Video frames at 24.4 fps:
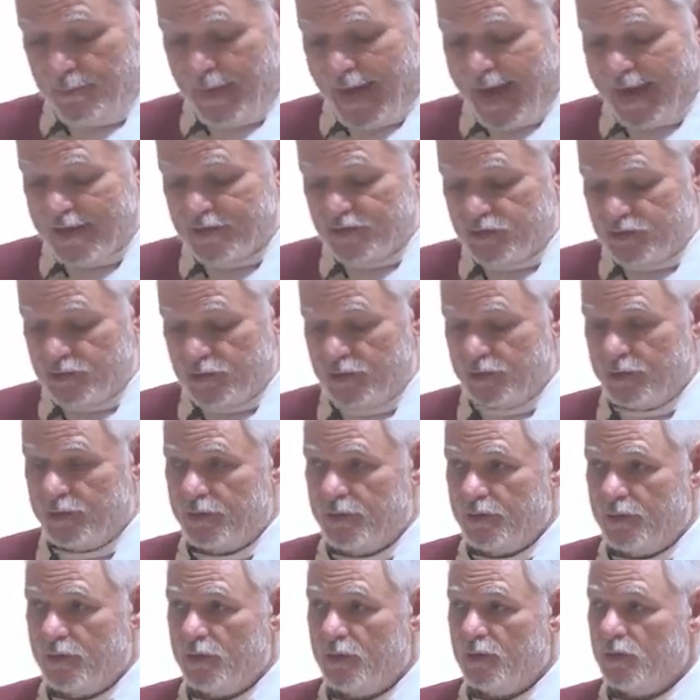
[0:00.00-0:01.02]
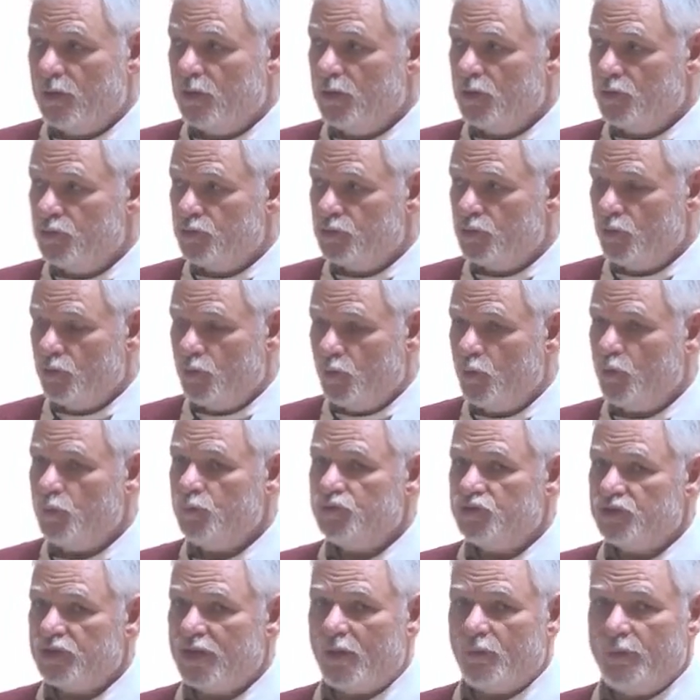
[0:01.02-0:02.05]
"Master, to
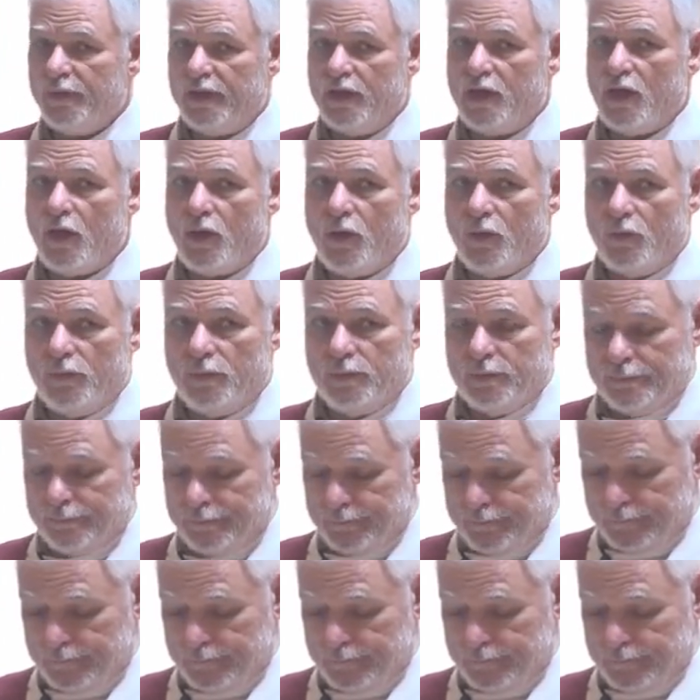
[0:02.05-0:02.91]
whom shall we go?